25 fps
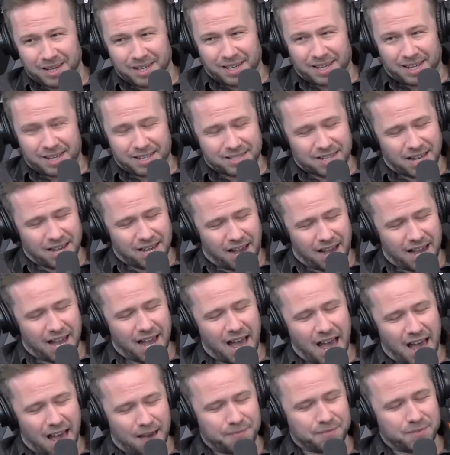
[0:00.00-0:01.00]
Is I
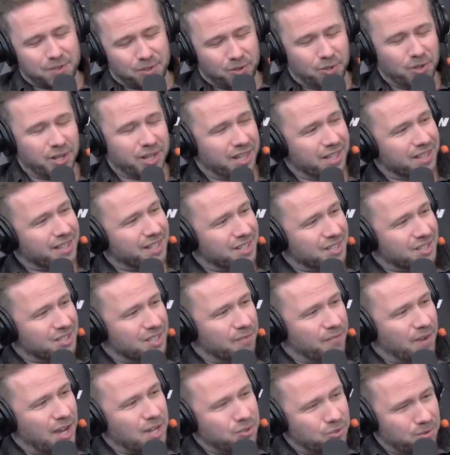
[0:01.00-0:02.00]
have to look at this stuff.
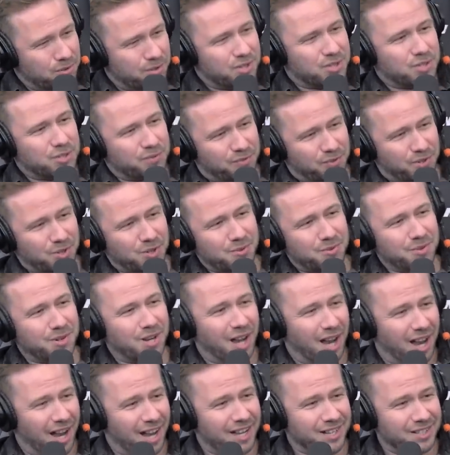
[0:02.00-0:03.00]
I do this for you
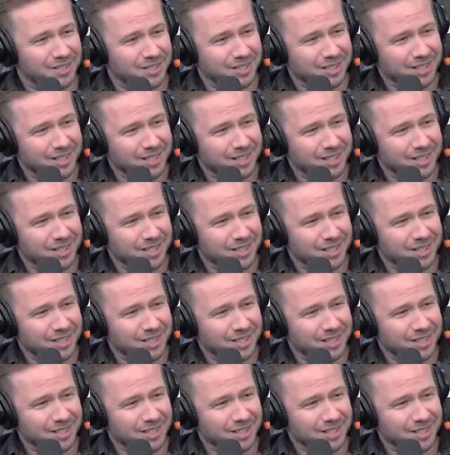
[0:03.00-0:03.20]
guys.